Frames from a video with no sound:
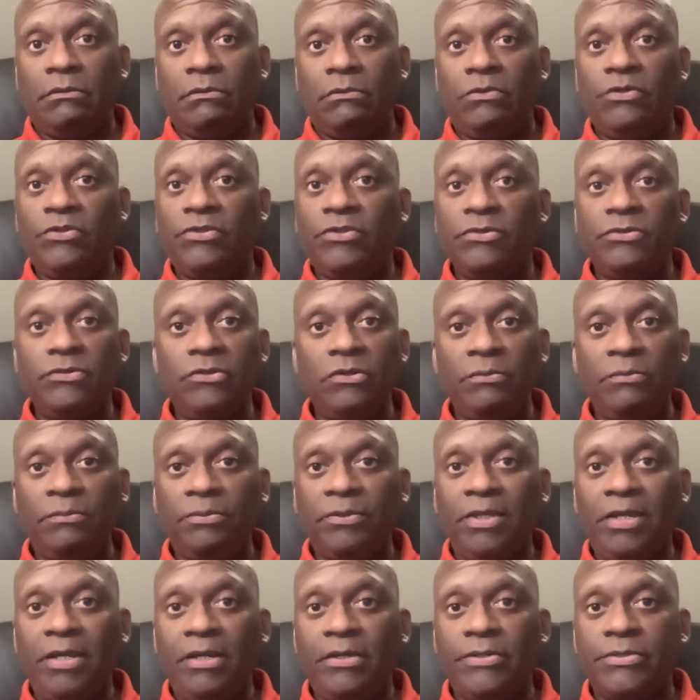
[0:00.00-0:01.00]
with new
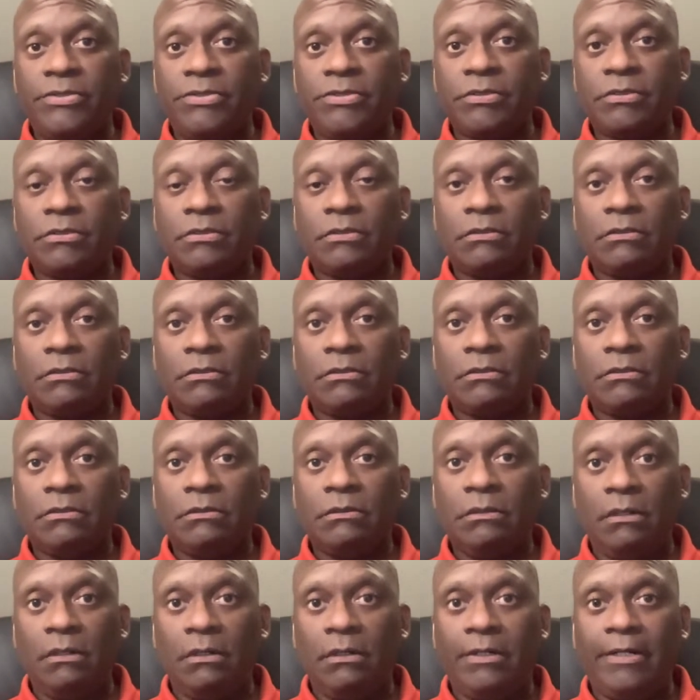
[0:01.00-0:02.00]
players.
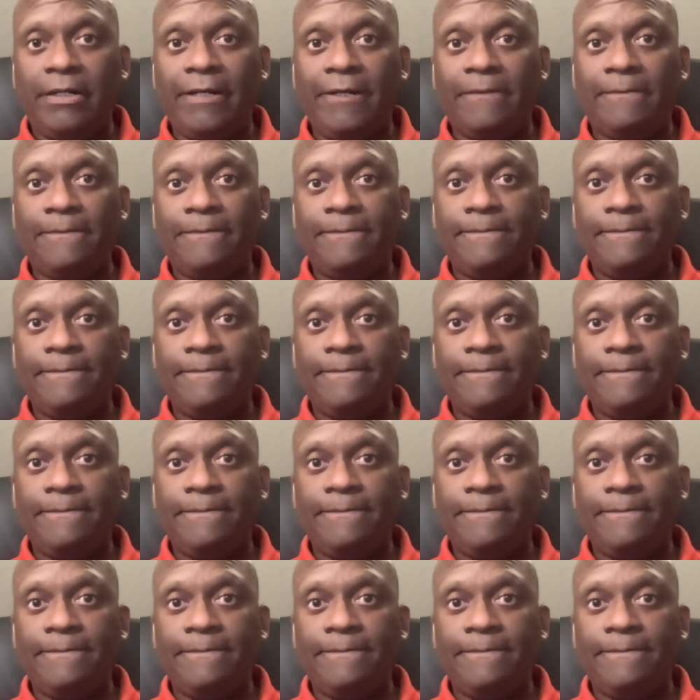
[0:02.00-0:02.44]
All right.